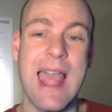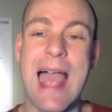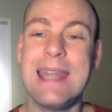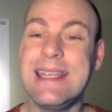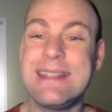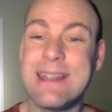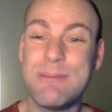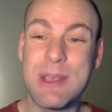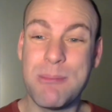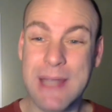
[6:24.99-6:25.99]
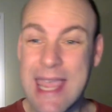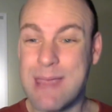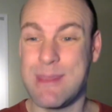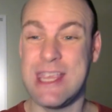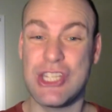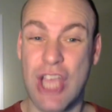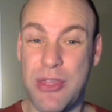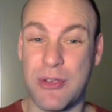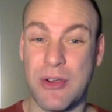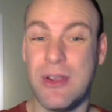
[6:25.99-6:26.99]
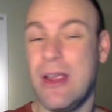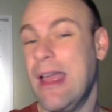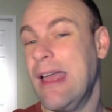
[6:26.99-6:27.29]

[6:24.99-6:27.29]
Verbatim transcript: and leads them to blame each other